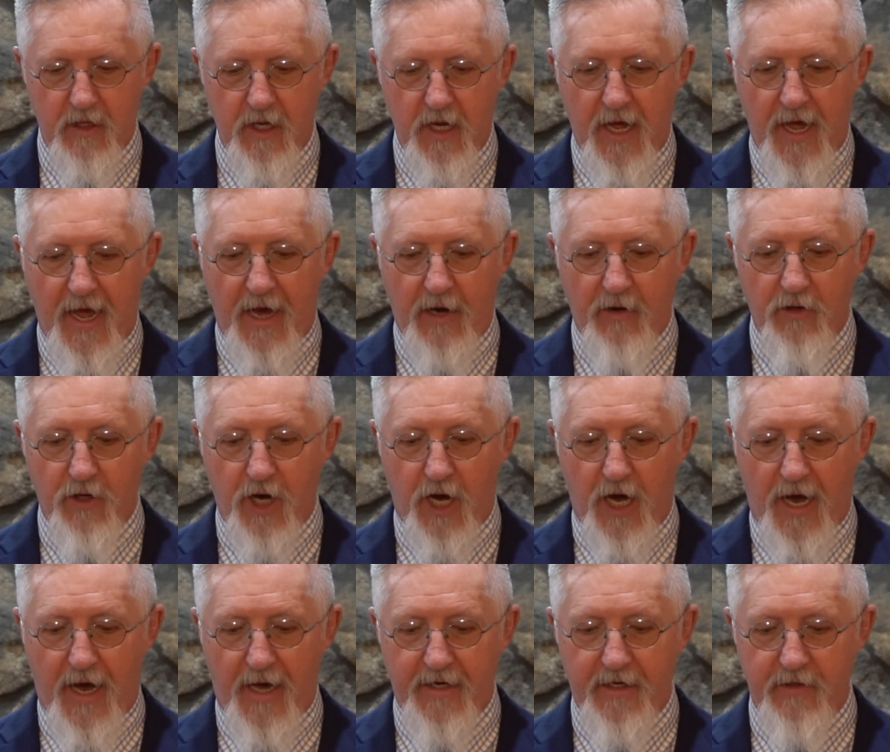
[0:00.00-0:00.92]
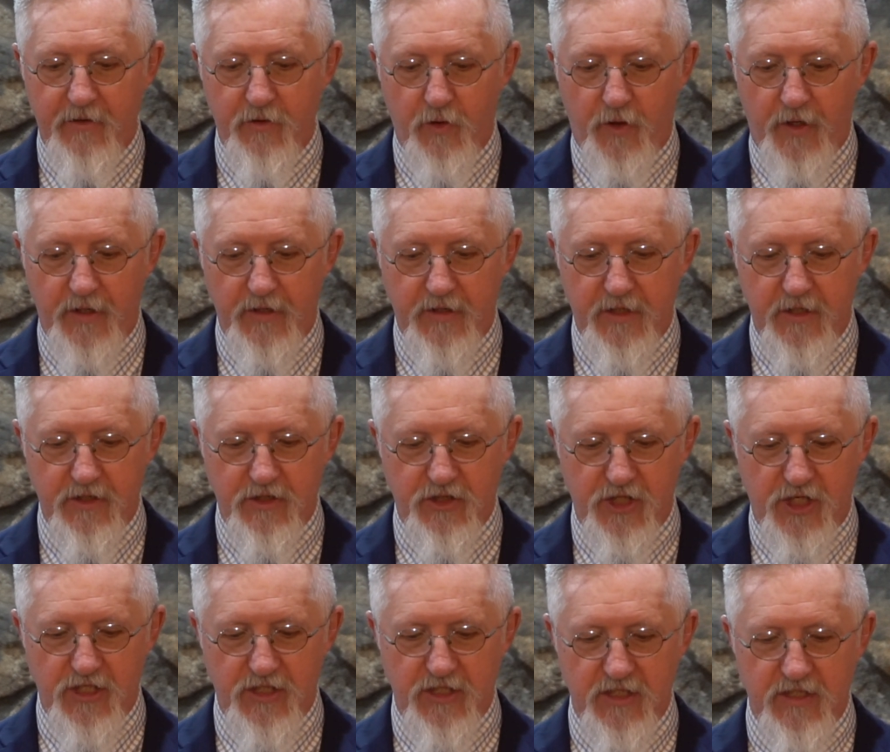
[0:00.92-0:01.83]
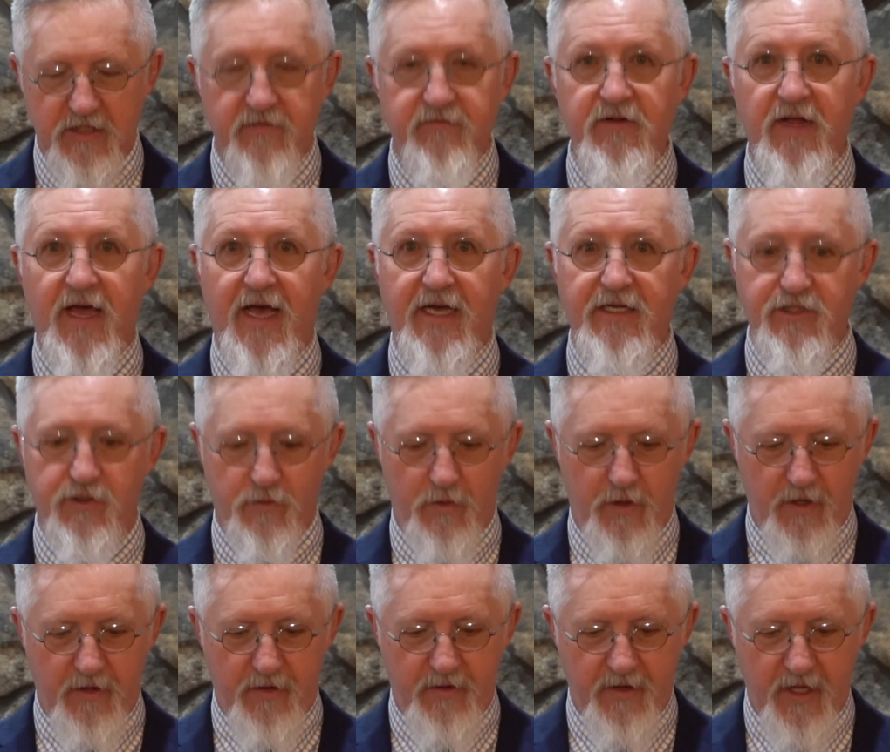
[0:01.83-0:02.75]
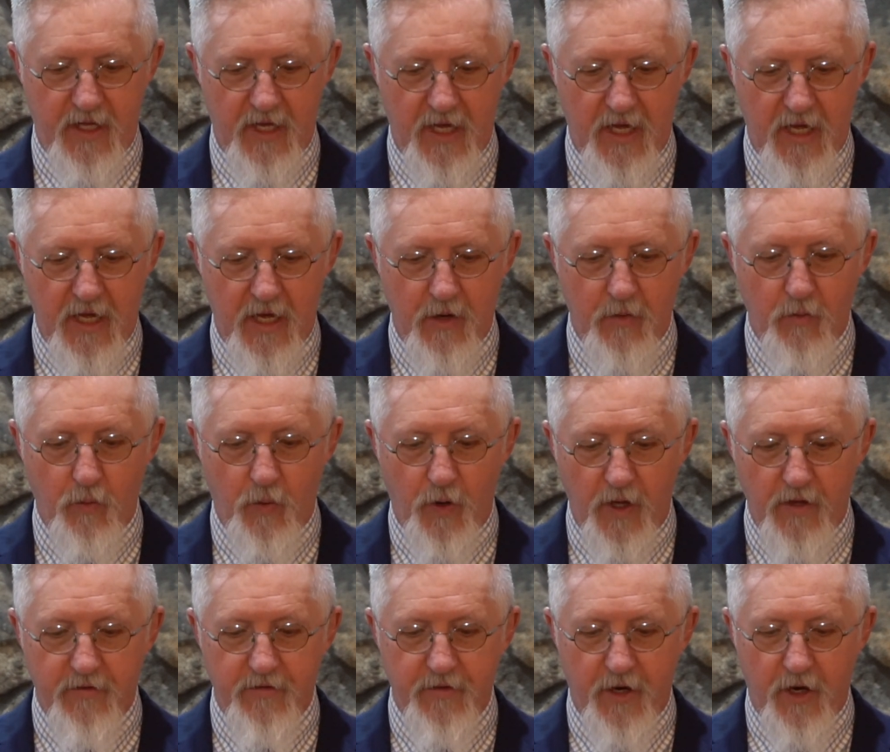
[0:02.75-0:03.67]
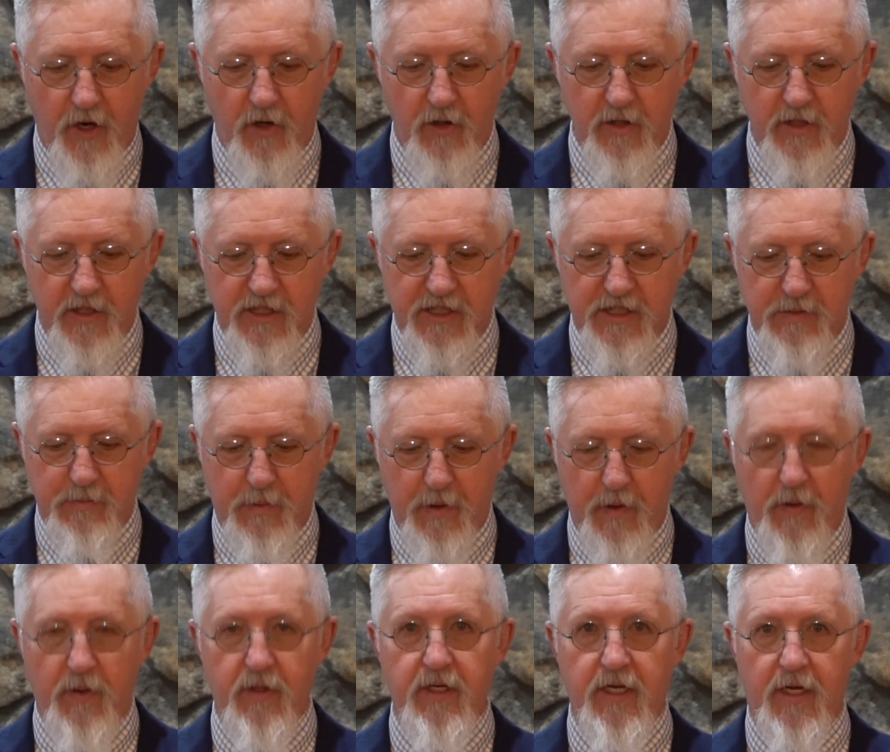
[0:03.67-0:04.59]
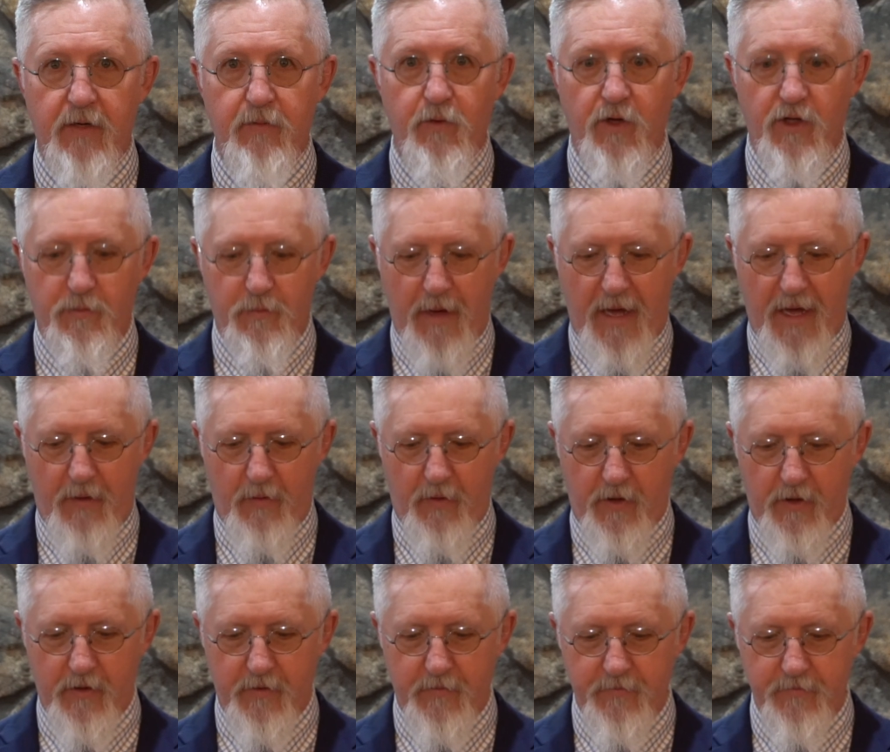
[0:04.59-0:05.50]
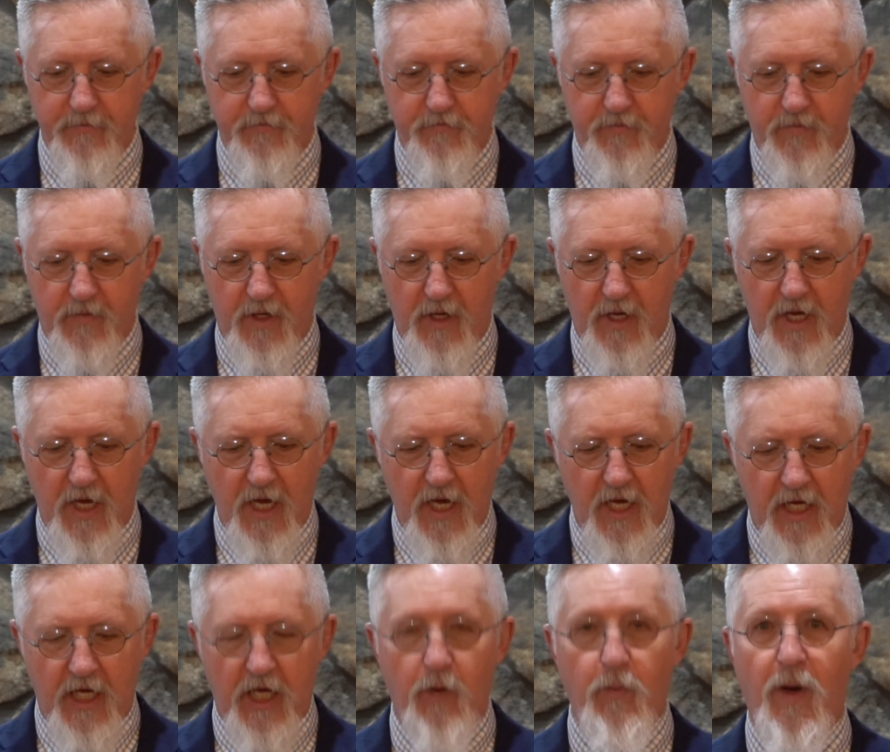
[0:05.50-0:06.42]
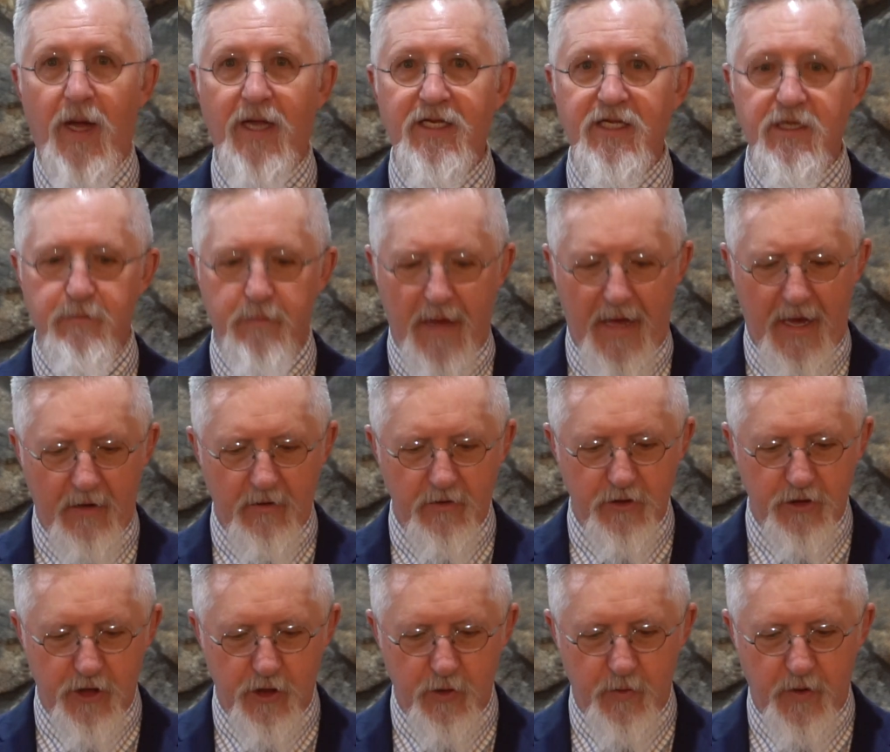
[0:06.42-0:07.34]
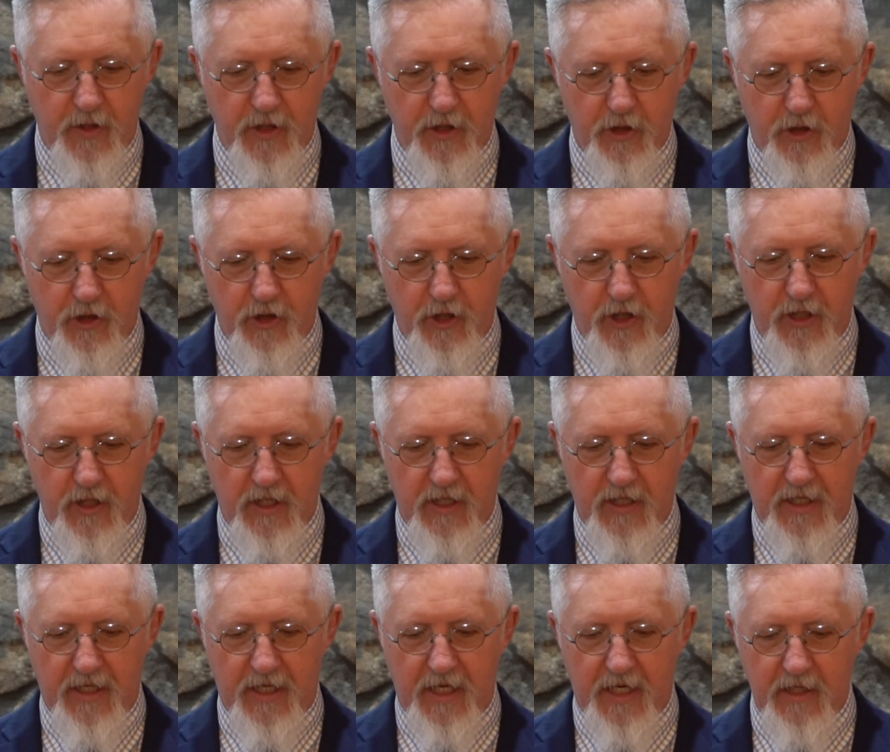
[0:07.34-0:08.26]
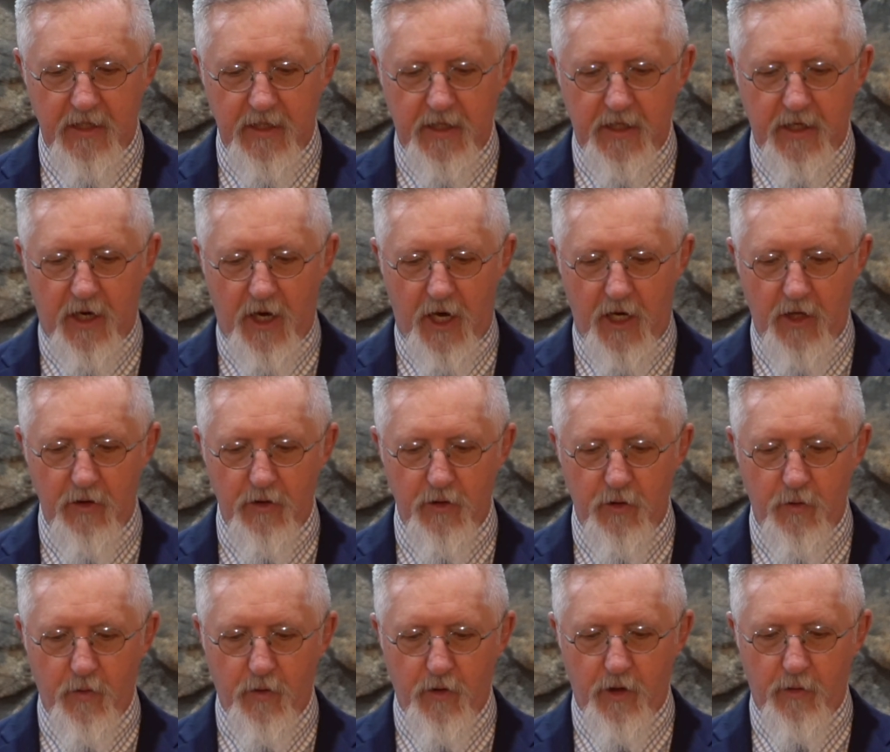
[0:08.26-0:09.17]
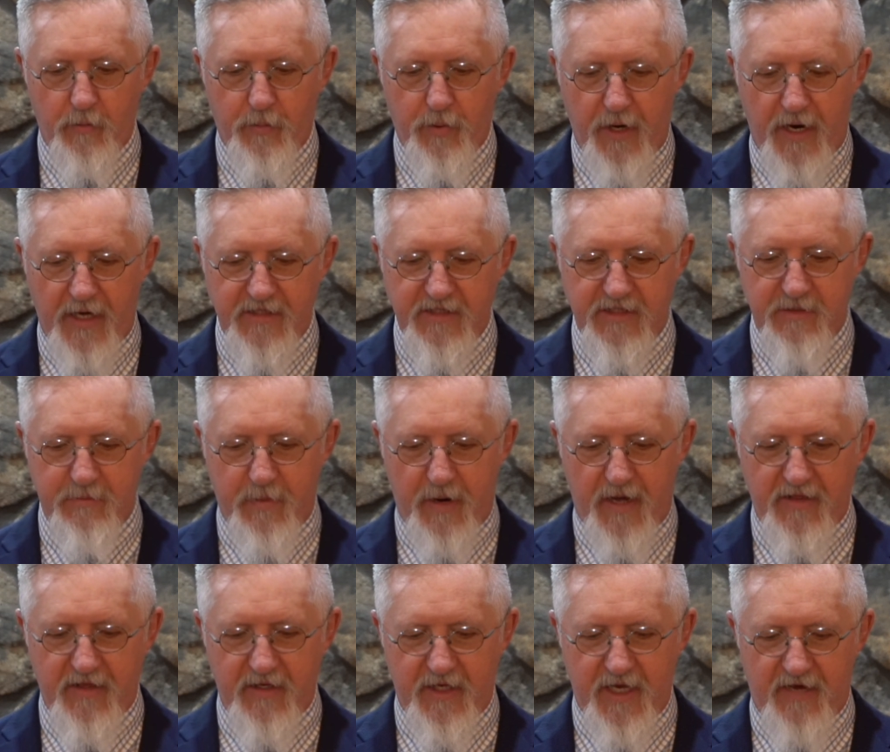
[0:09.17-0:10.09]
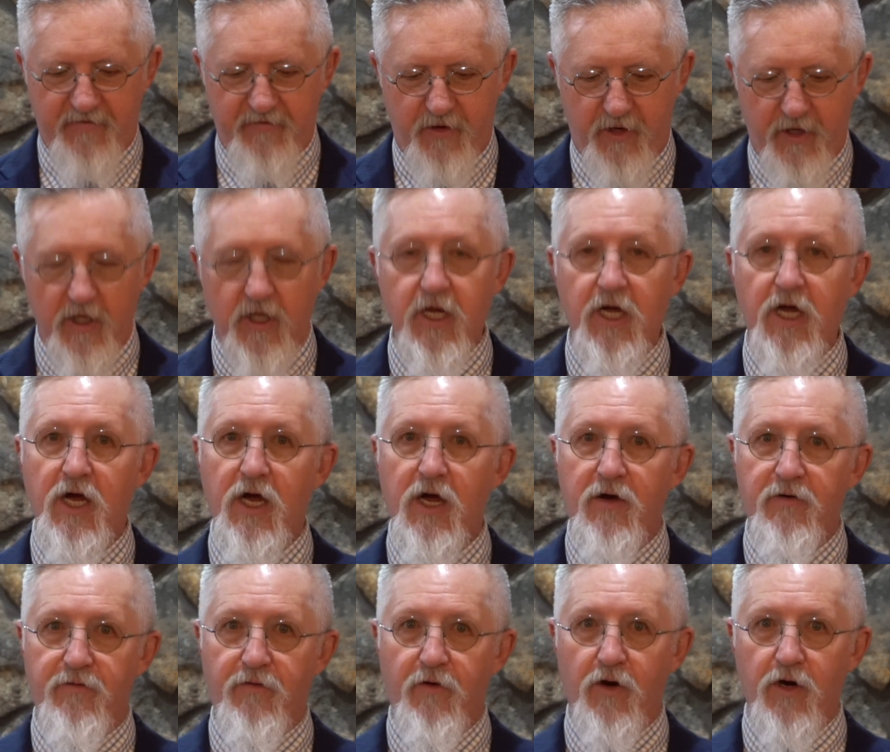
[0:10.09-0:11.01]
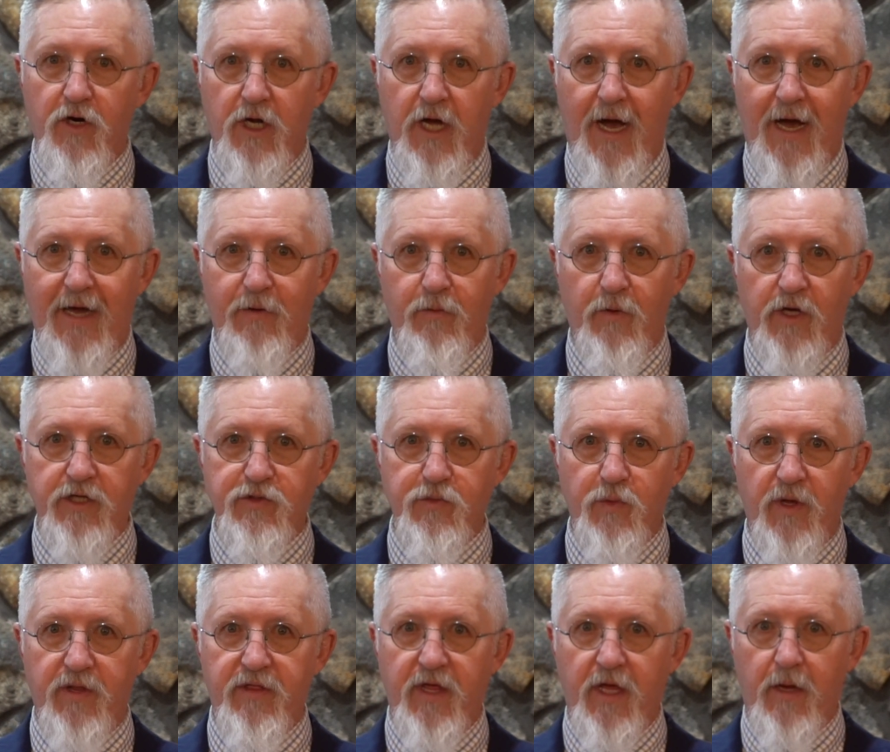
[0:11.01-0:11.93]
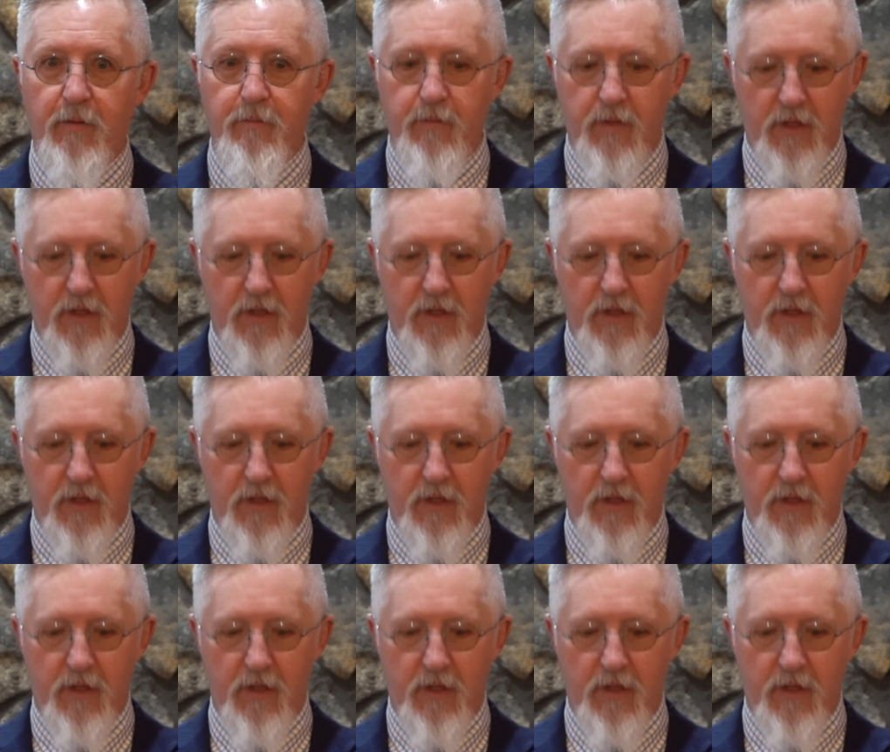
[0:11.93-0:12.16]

How God anointed Jesus of Nazareth with the Holy Spirit and with power. He went about doing good and healing all who were oppressed by the devil, for God was with him.